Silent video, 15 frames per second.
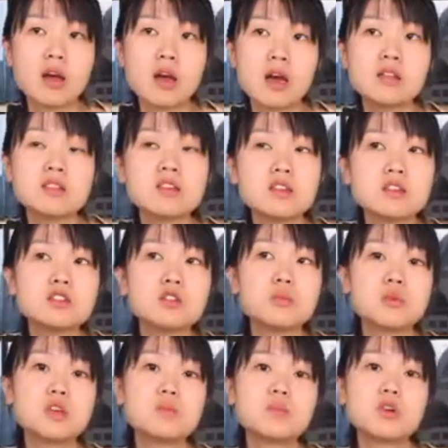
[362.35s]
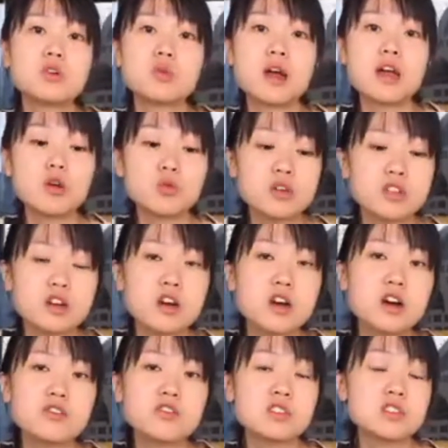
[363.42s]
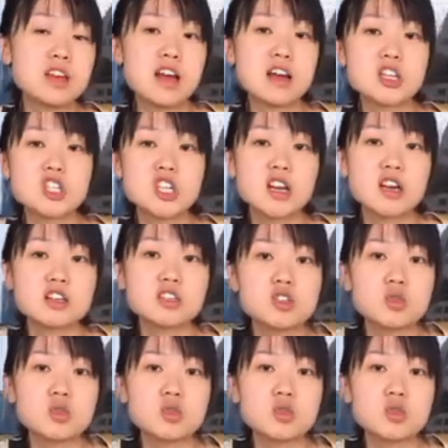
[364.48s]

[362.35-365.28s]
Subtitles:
And these are people, right, with the conference hashtags.